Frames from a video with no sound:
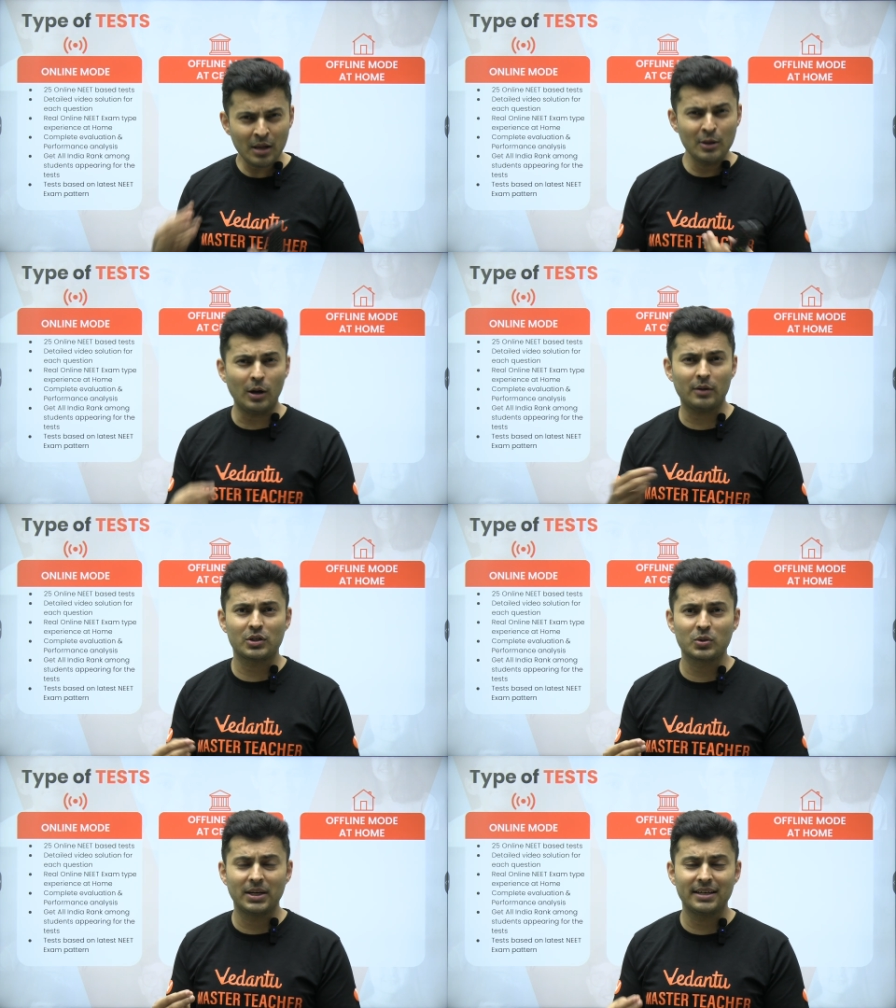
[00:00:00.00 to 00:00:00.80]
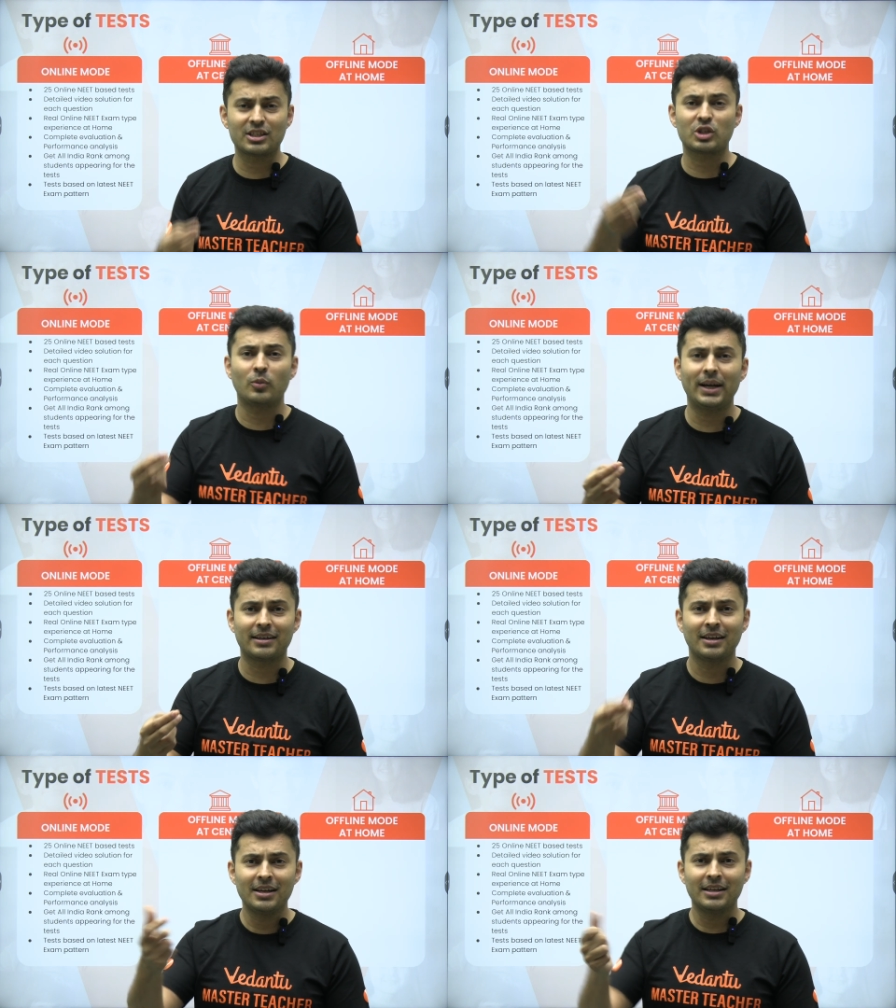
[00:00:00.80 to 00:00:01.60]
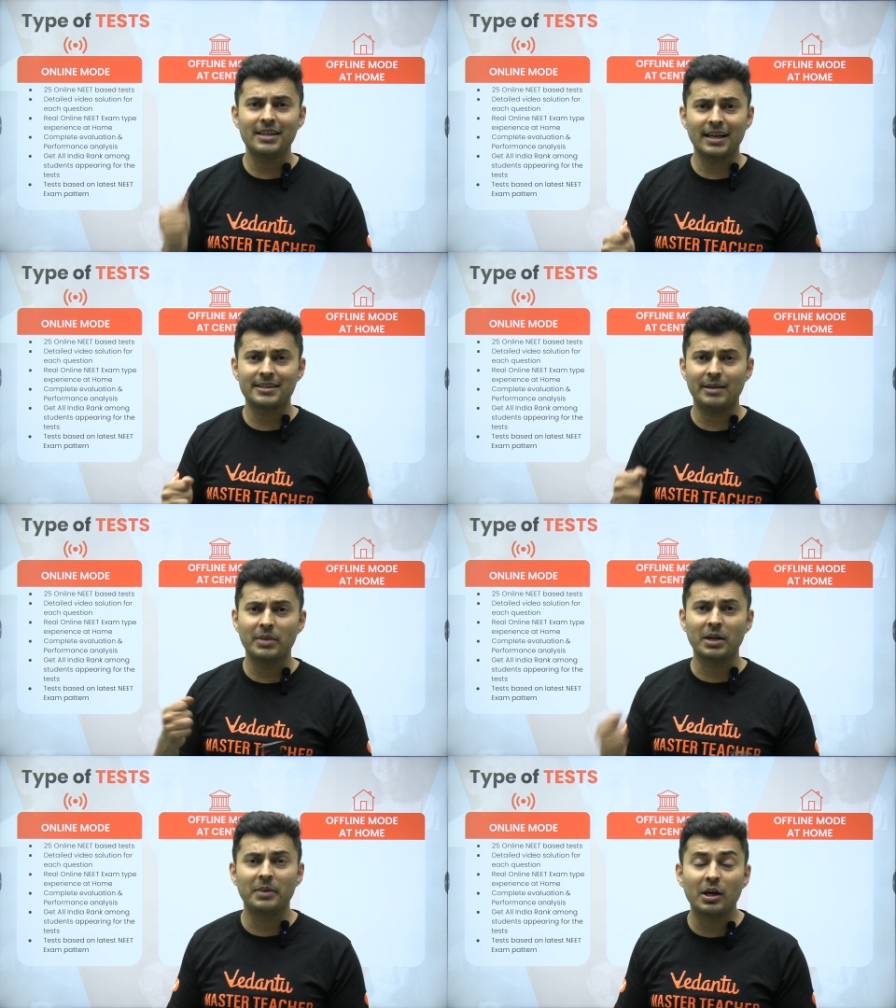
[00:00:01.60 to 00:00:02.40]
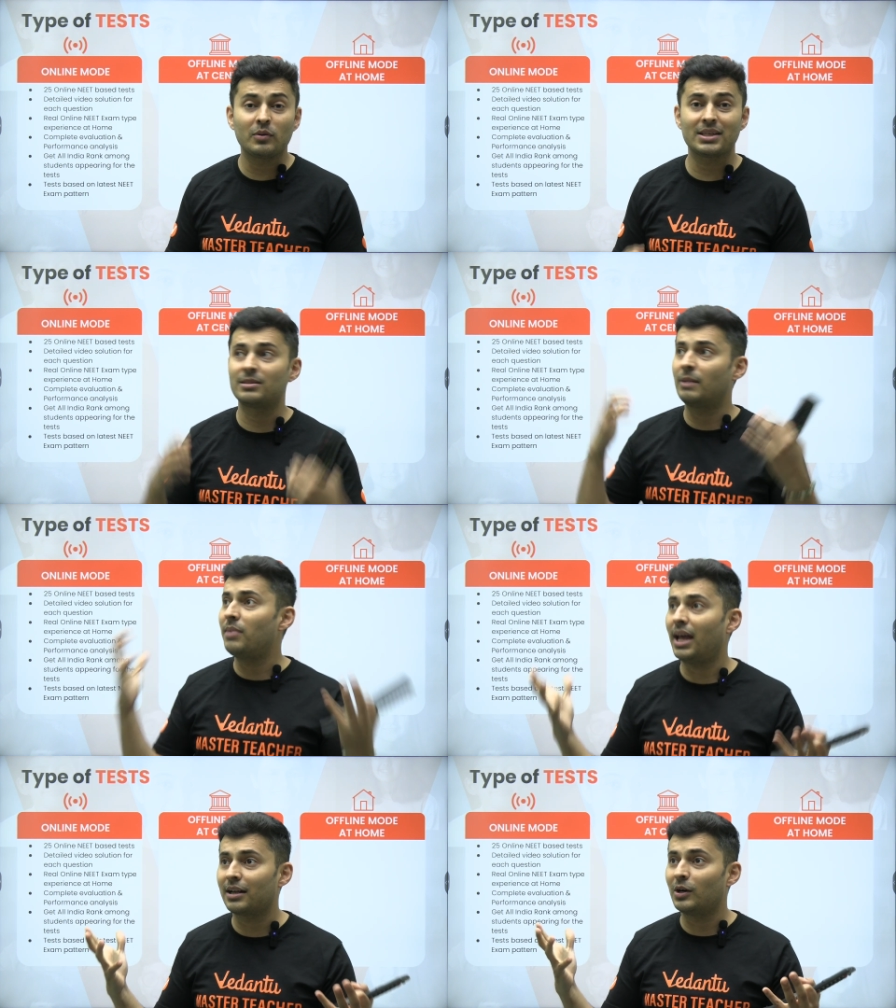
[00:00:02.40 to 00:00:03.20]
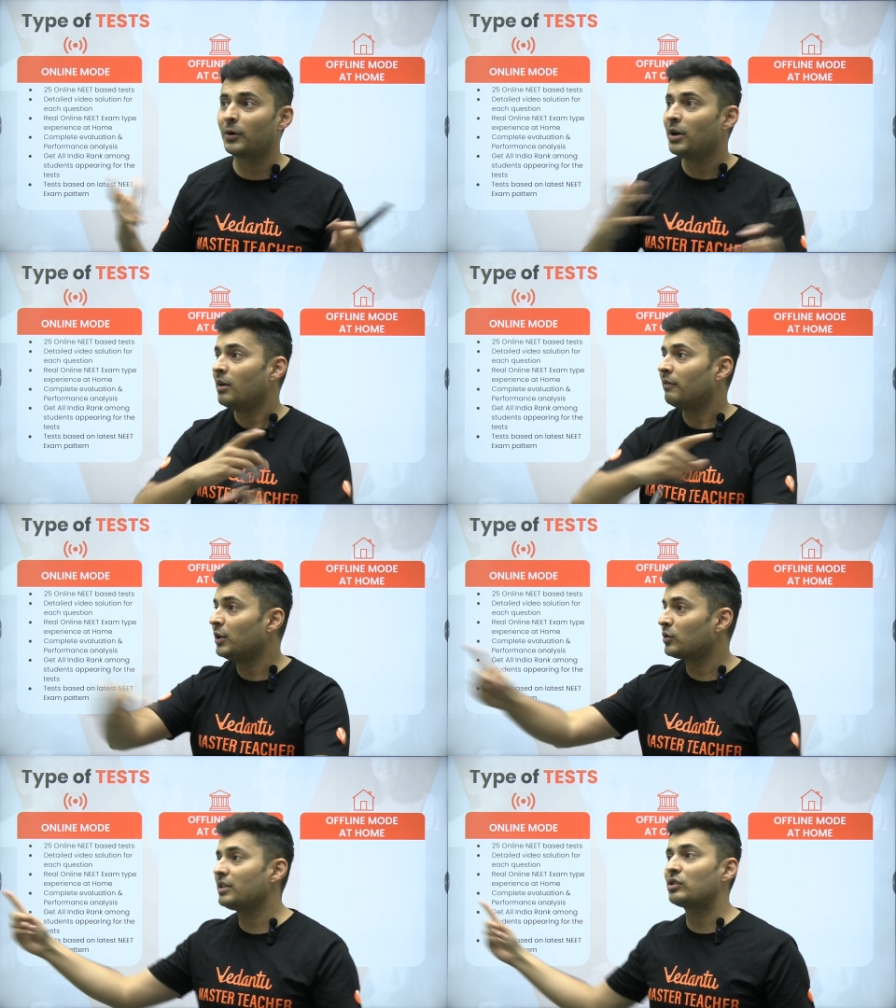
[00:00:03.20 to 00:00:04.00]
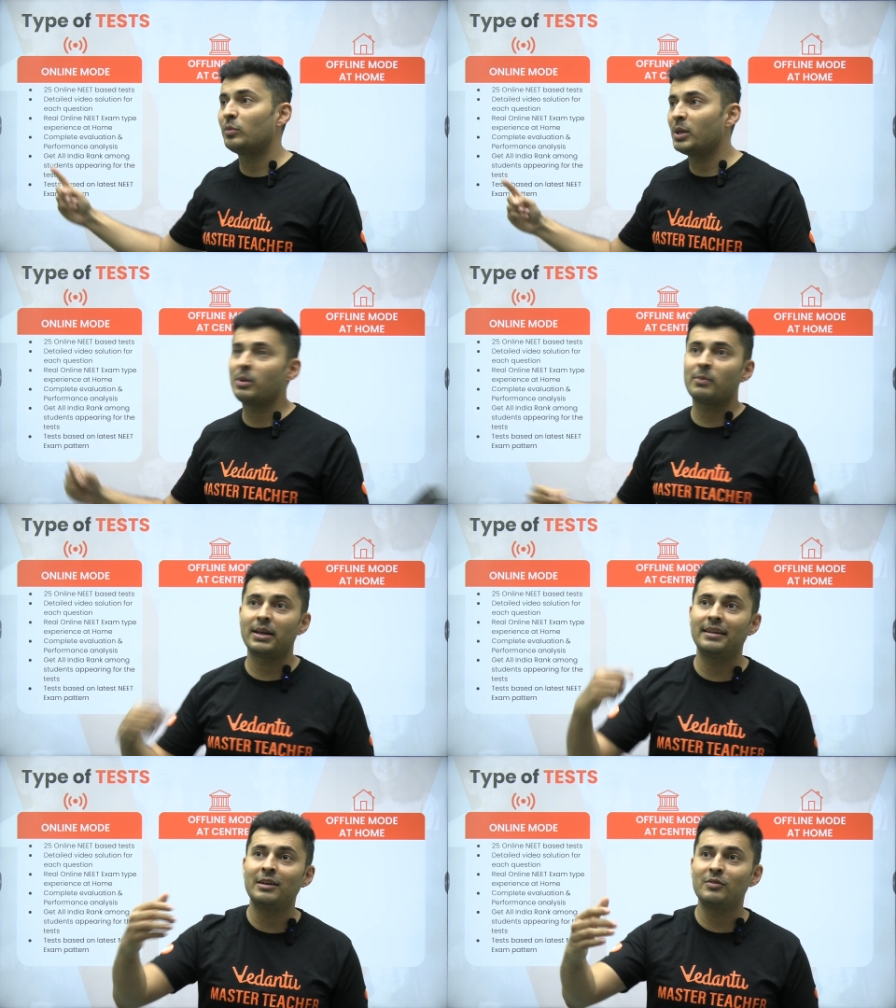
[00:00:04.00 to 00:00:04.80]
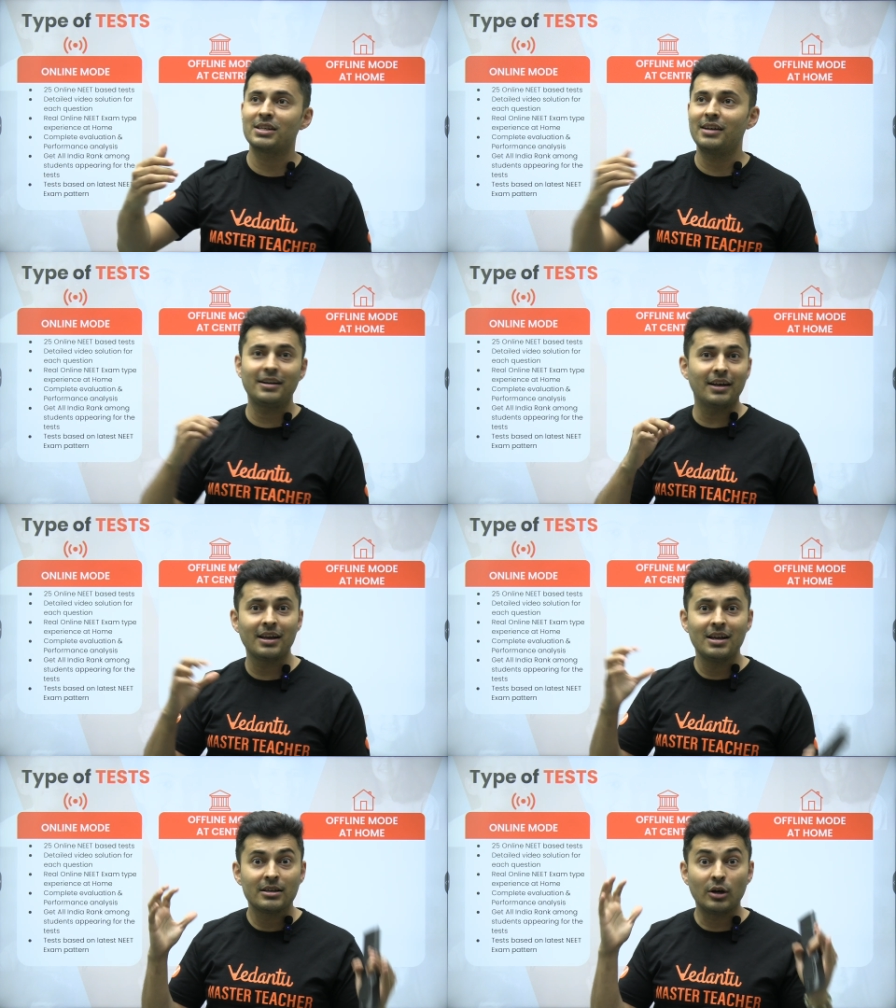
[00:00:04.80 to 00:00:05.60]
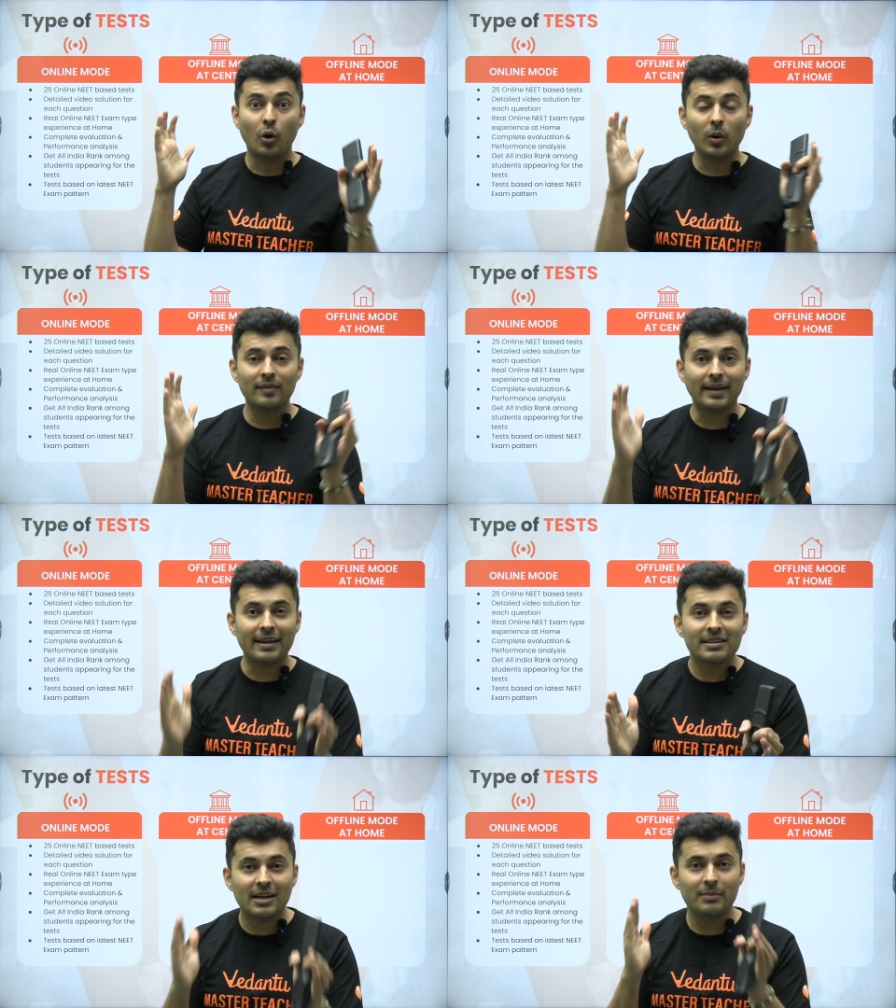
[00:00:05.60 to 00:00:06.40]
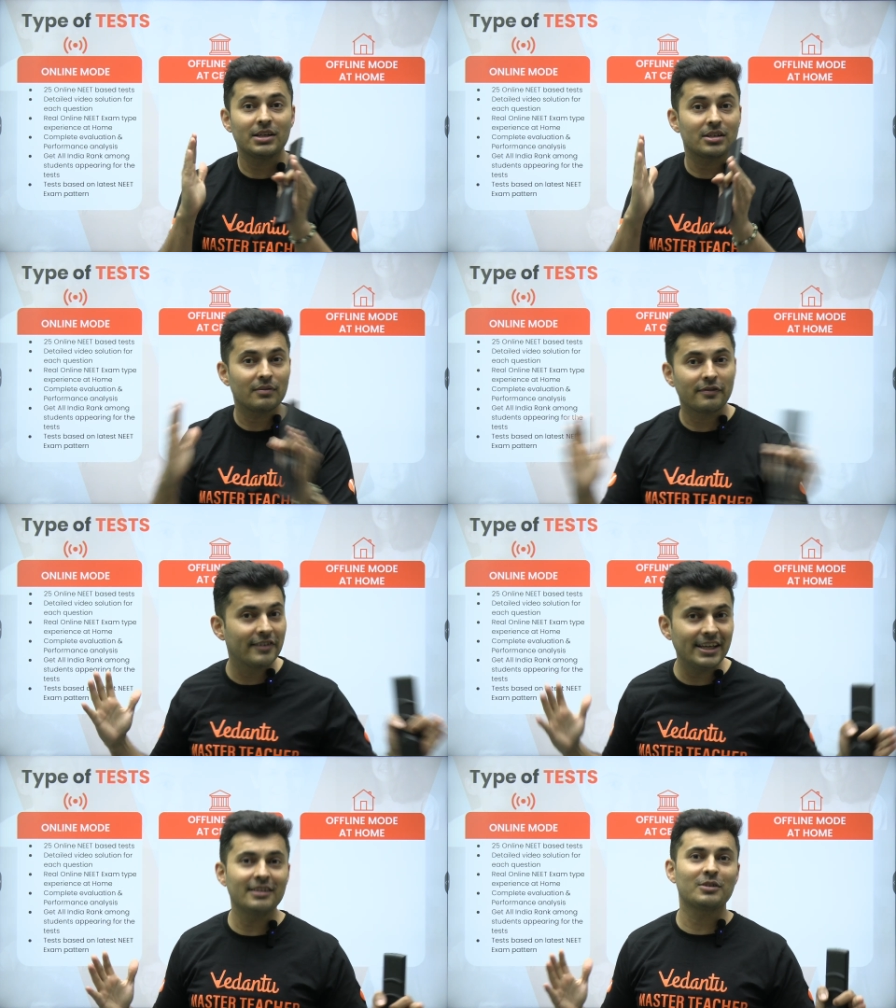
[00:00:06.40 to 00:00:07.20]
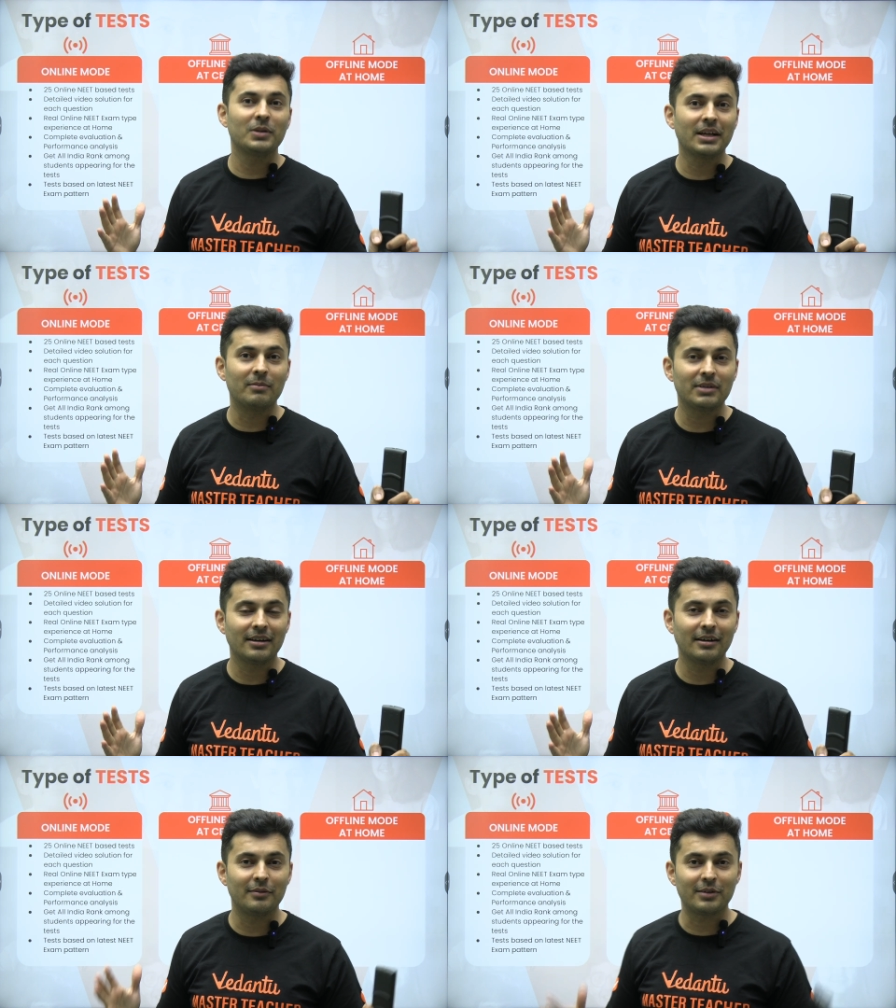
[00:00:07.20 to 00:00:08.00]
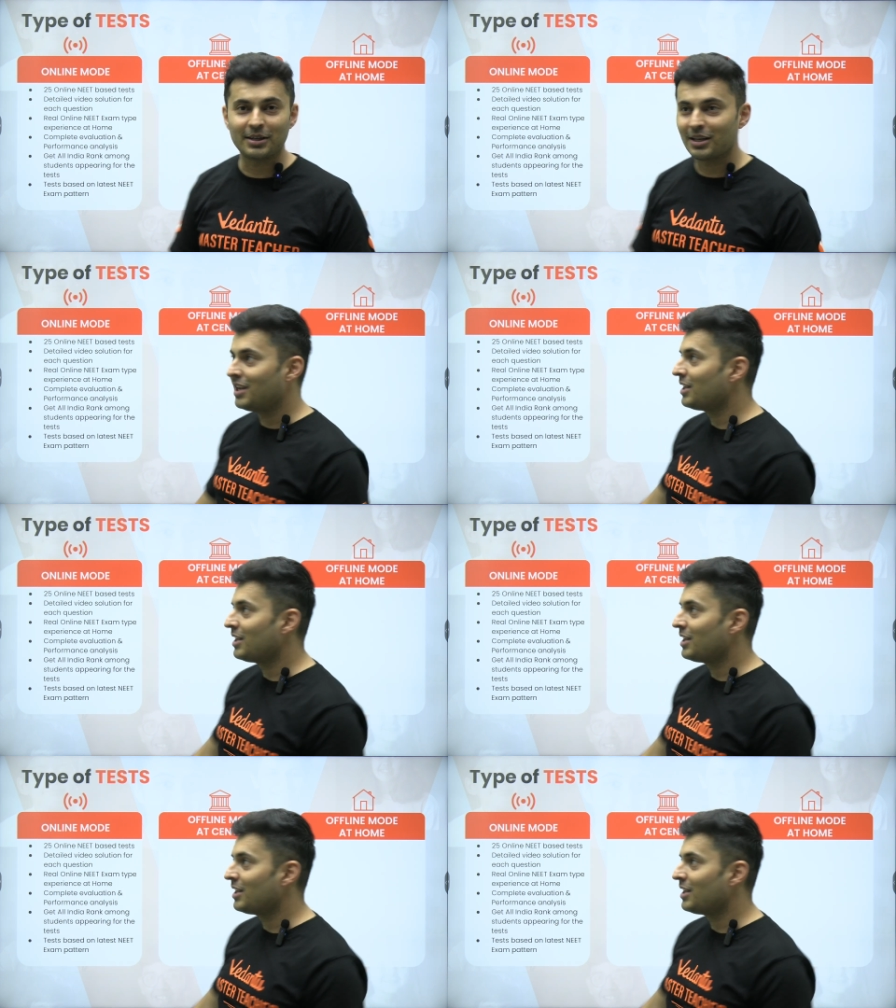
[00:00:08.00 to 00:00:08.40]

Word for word: a lot of students sweat in the exam become nervous they blank out when you see so many people the invigilator the whole examination feel is only completely different